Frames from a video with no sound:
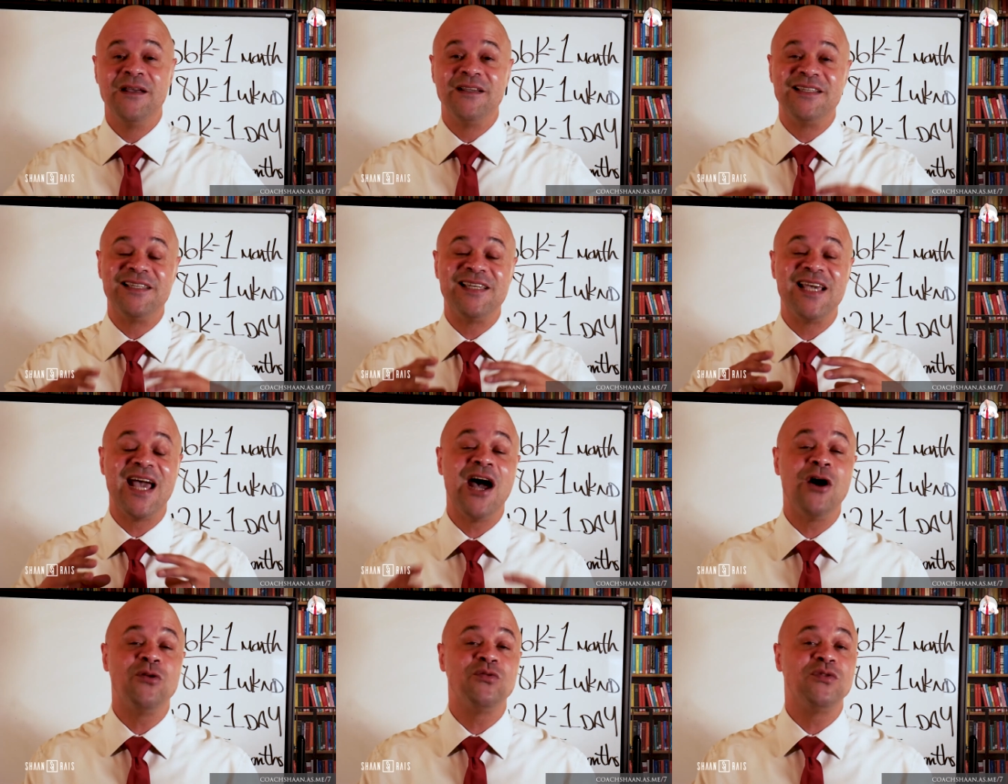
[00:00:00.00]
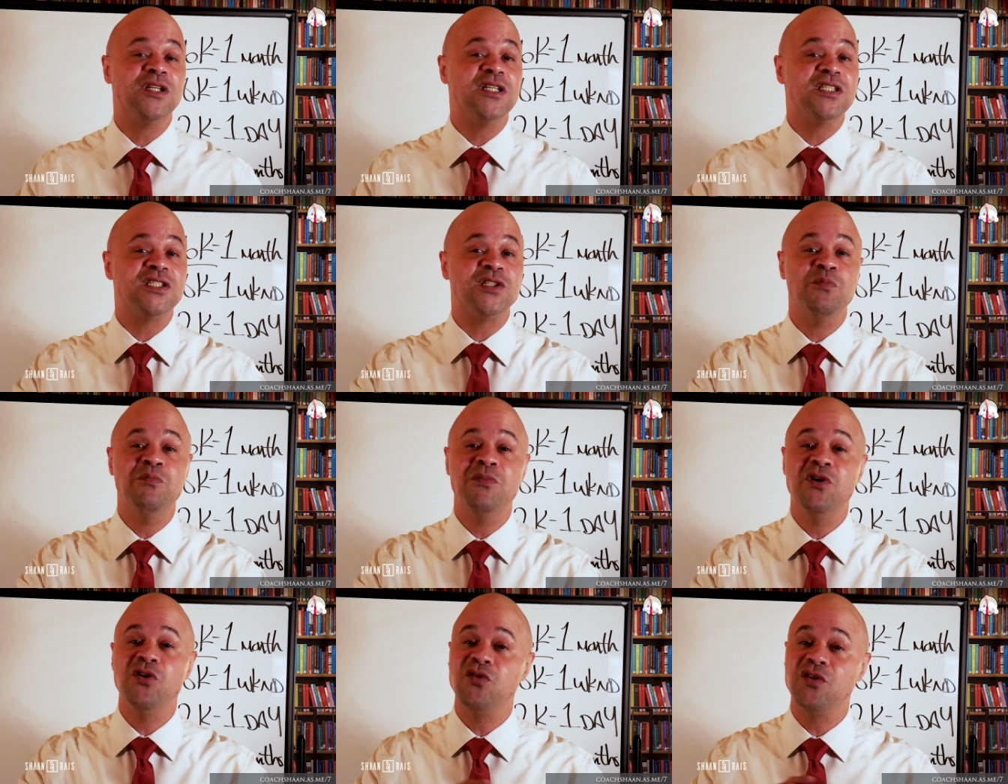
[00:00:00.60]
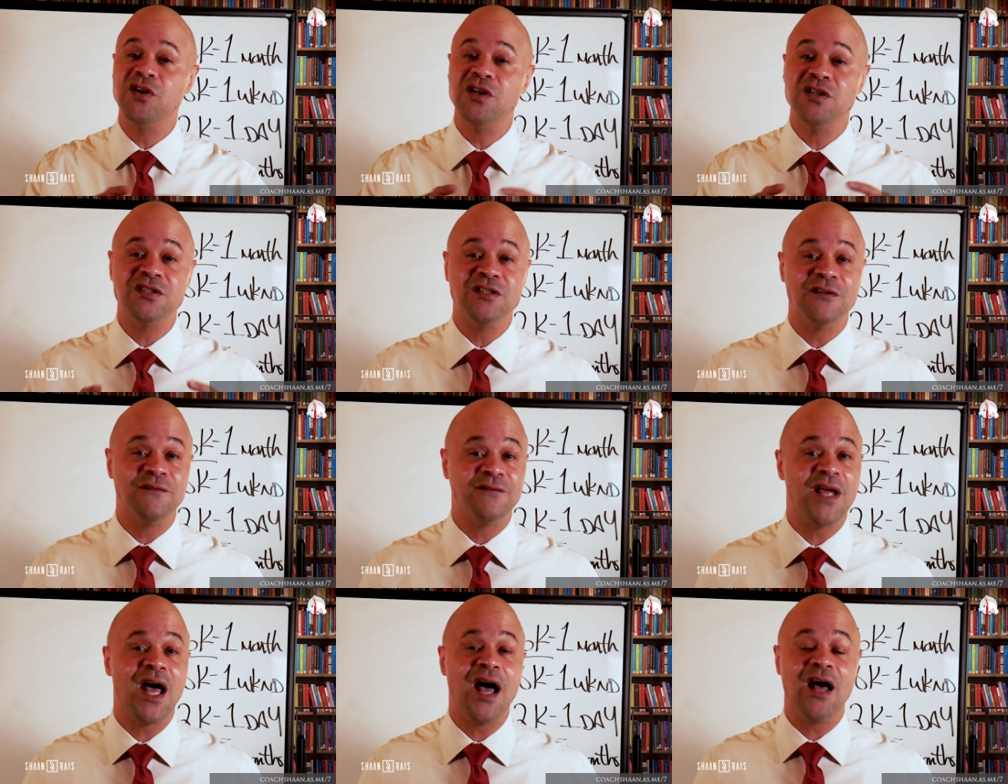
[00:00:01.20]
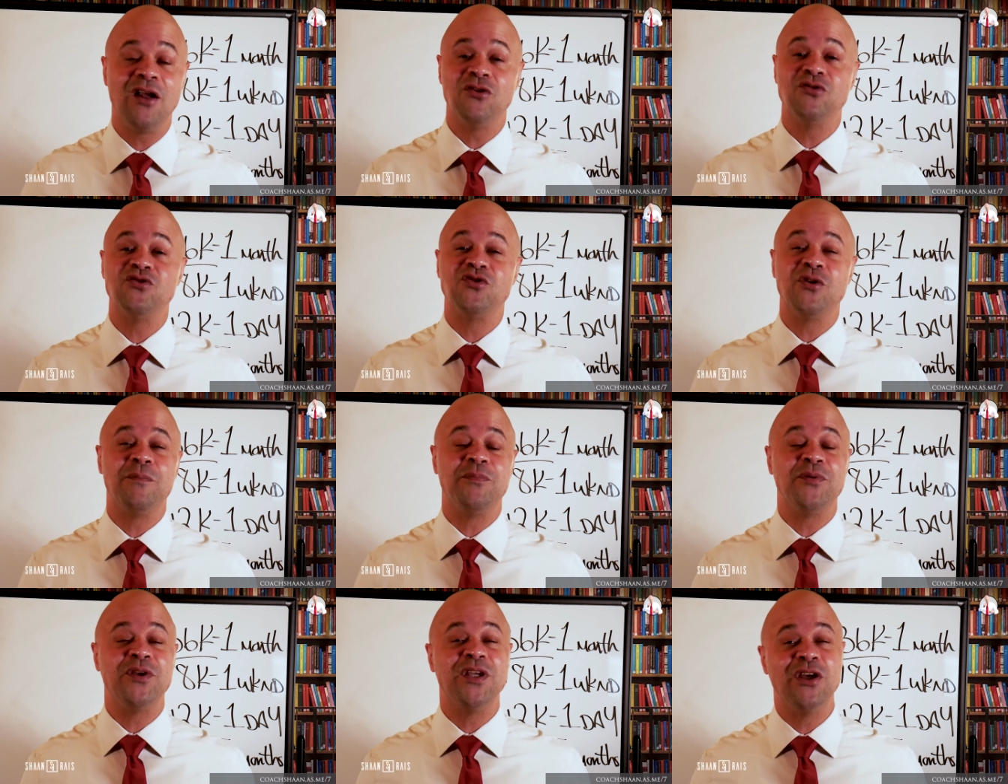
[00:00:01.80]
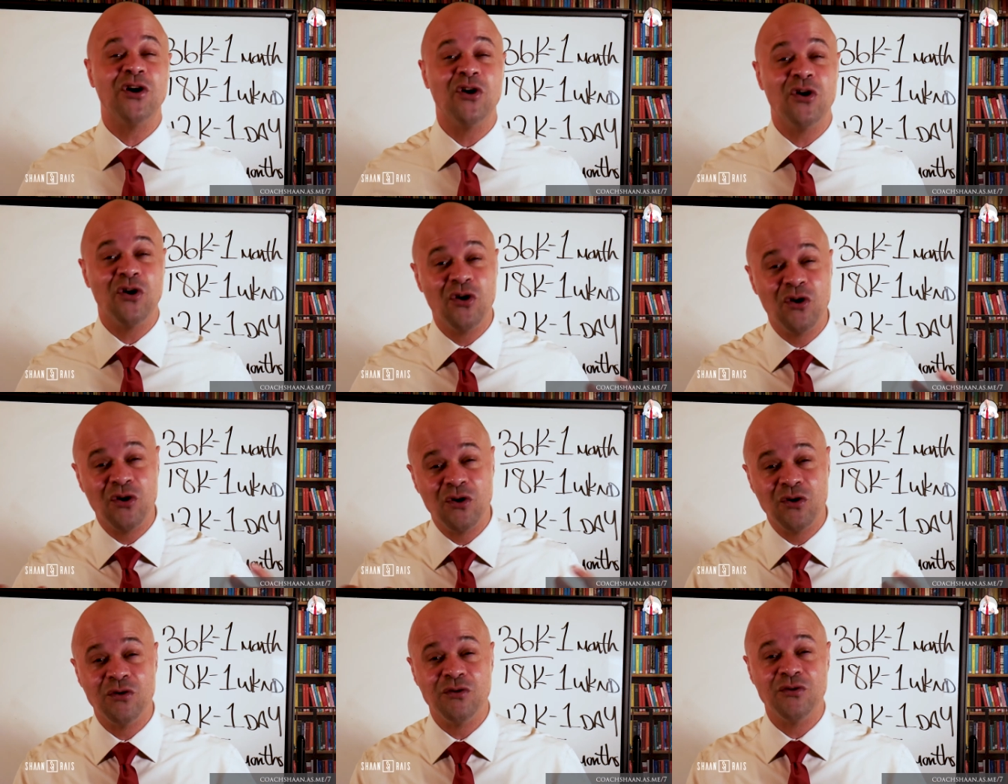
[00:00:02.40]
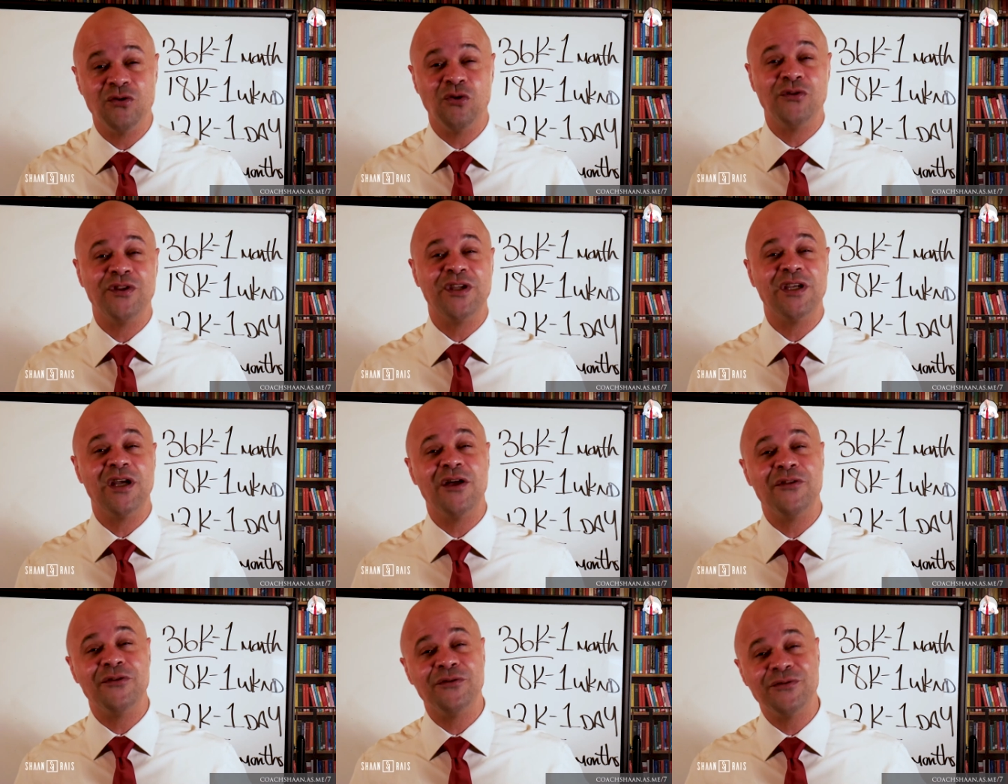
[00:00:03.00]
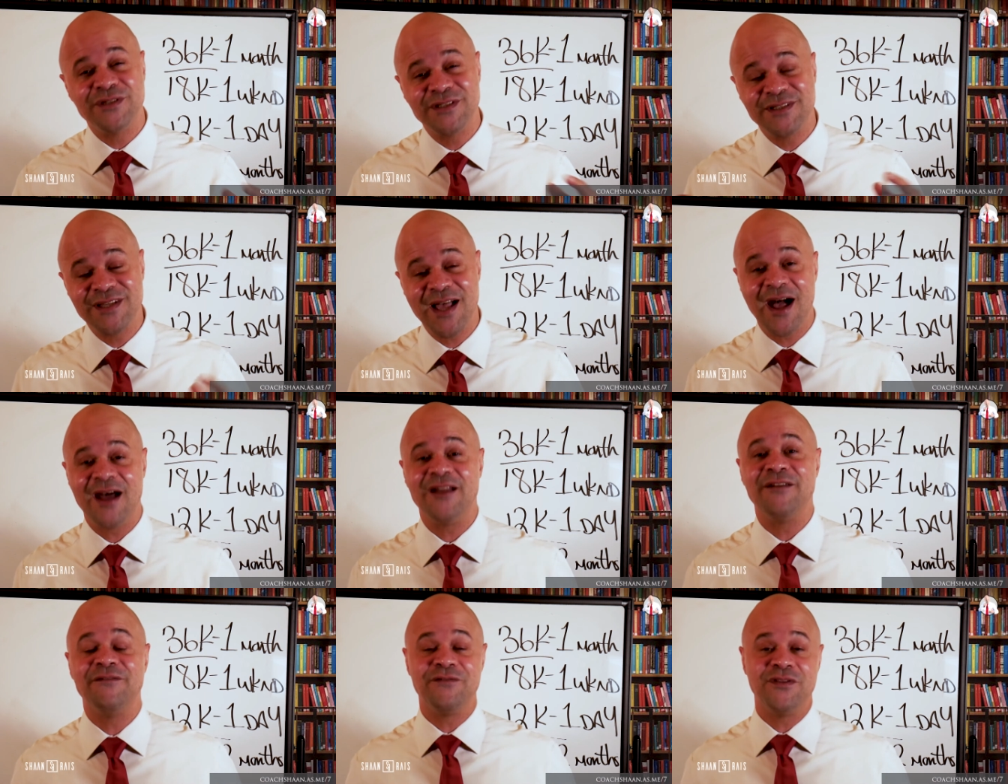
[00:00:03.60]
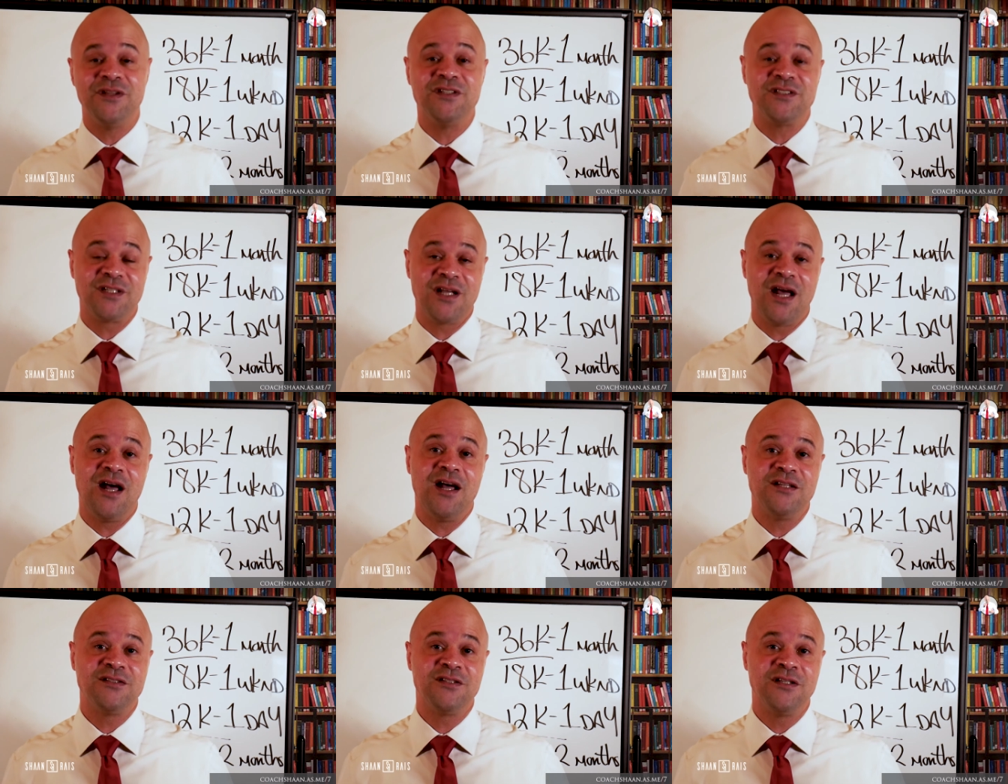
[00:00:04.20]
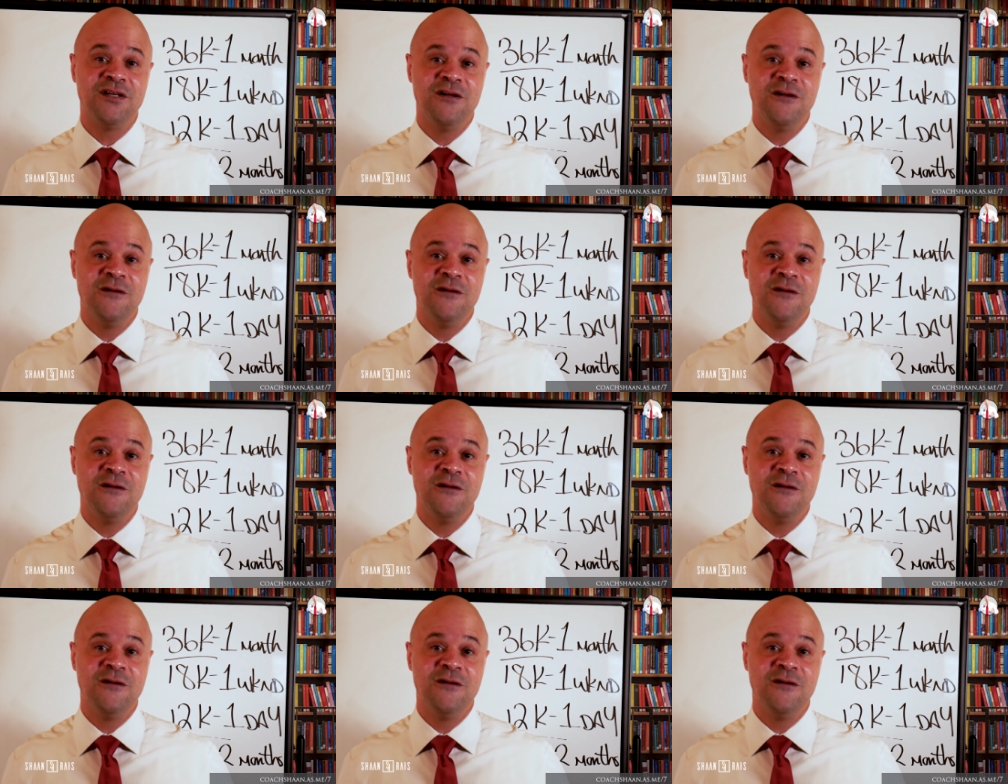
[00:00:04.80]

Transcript: Countless millions of dollars are being earned on the other side of this, guys.